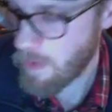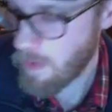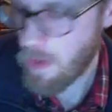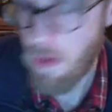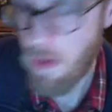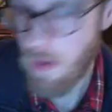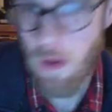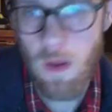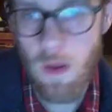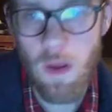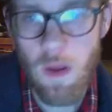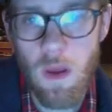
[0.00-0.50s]

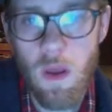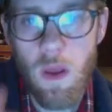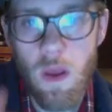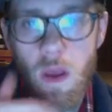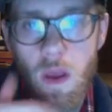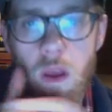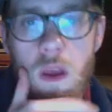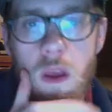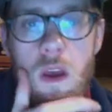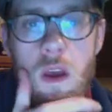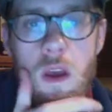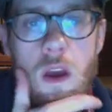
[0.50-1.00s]

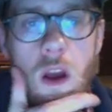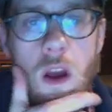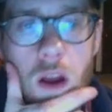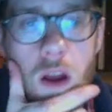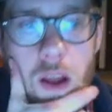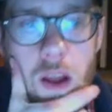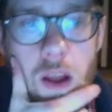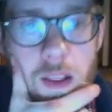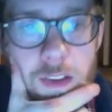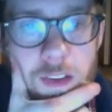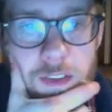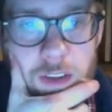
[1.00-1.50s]
All
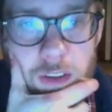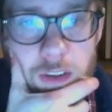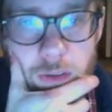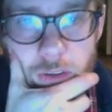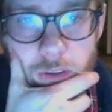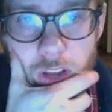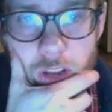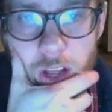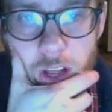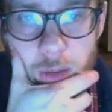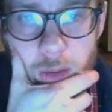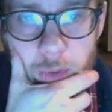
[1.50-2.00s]
right, the central
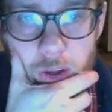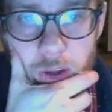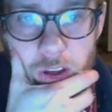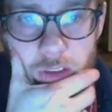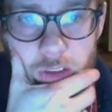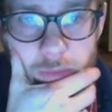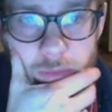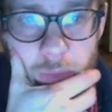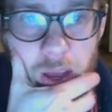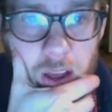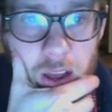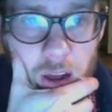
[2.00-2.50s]
dogma
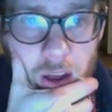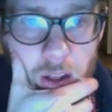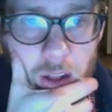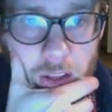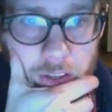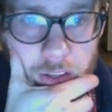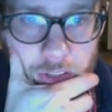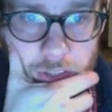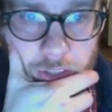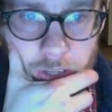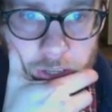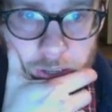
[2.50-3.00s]
of
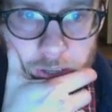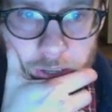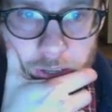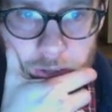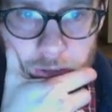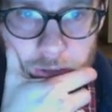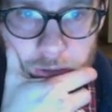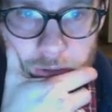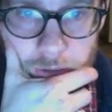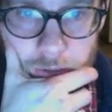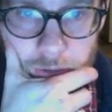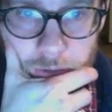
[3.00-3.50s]
biology.
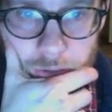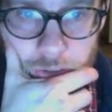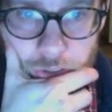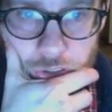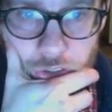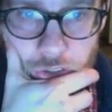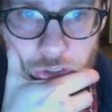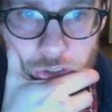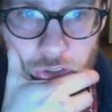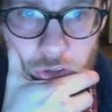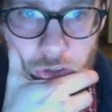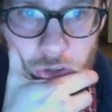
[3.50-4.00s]

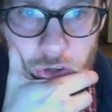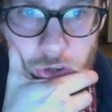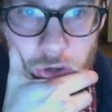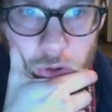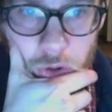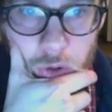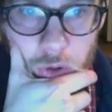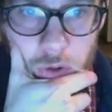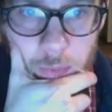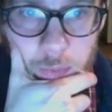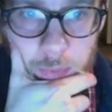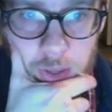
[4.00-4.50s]

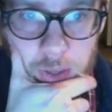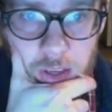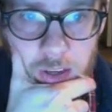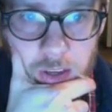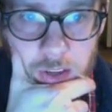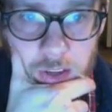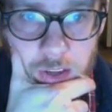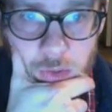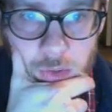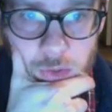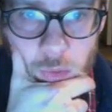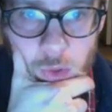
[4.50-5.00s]
Sure,
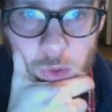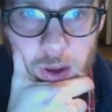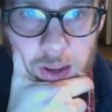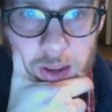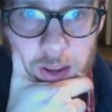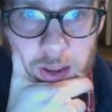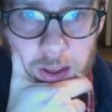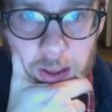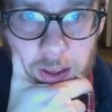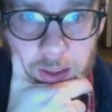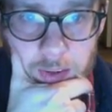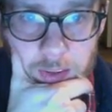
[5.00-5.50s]
because why
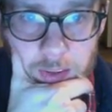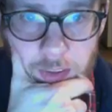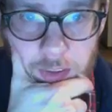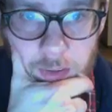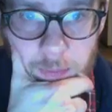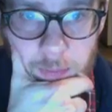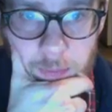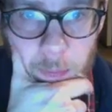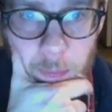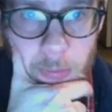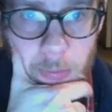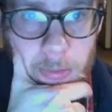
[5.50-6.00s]
not?
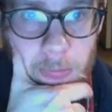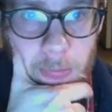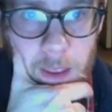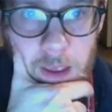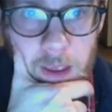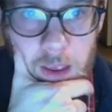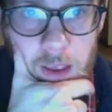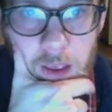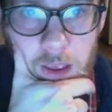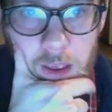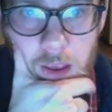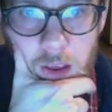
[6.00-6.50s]

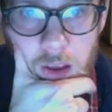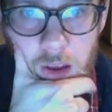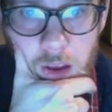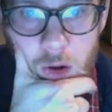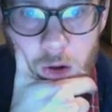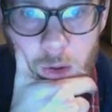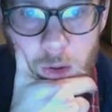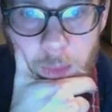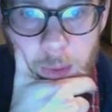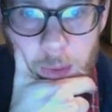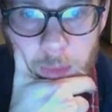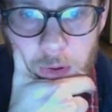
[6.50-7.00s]

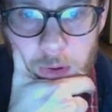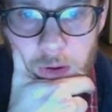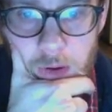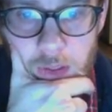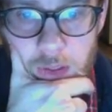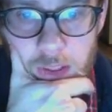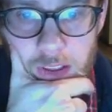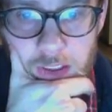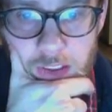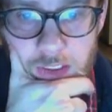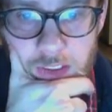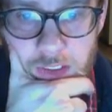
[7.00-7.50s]
Remember,
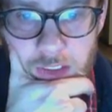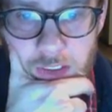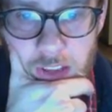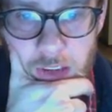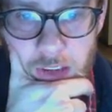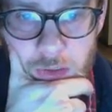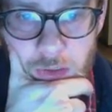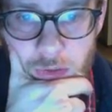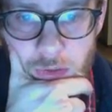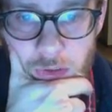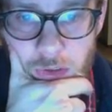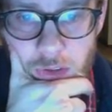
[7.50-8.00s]
the
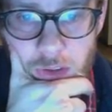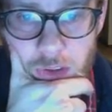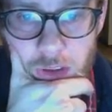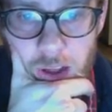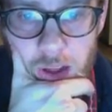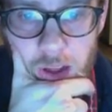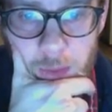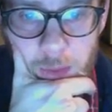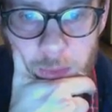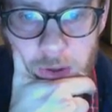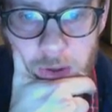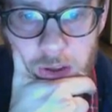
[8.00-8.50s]
central
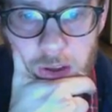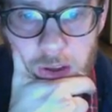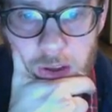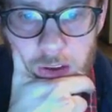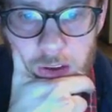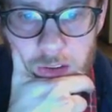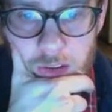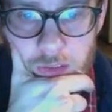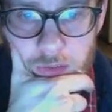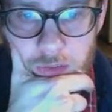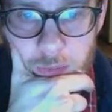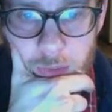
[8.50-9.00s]
dogma
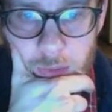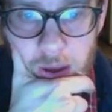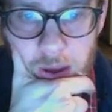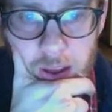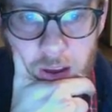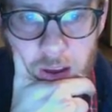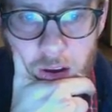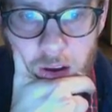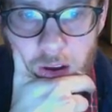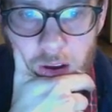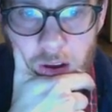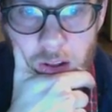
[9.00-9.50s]
of
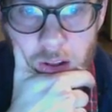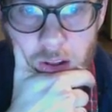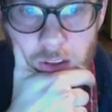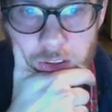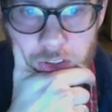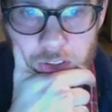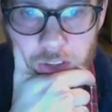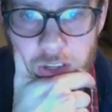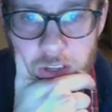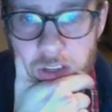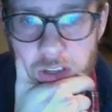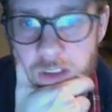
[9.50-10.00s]

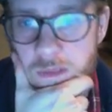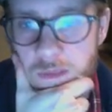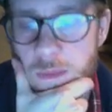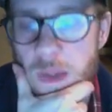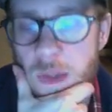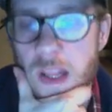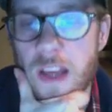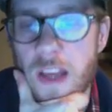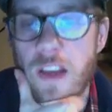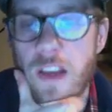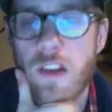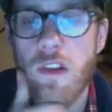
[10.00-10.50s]
biology, of
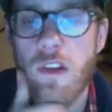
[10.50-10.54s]
molecular